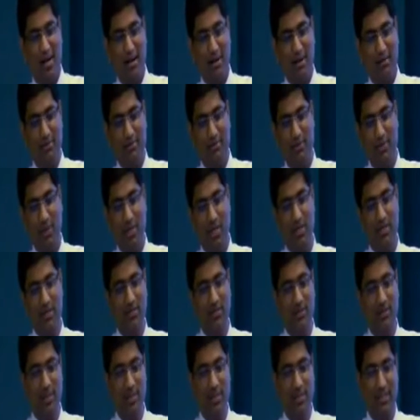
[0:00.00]

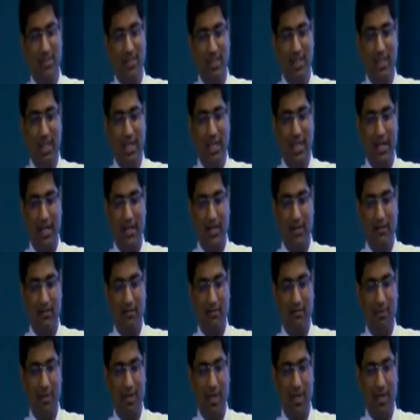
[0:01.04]
Well, it's a
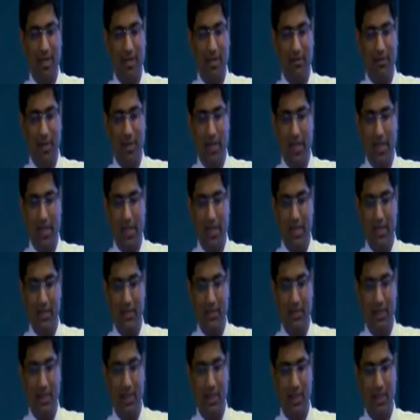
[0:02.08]
negative of negative, I
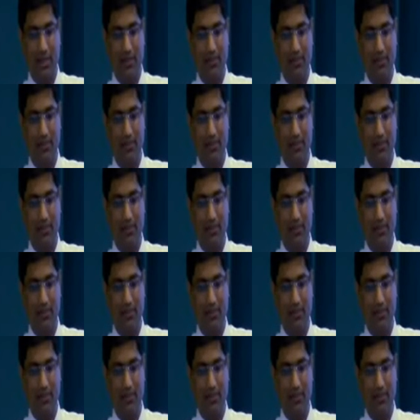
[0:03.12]
guess.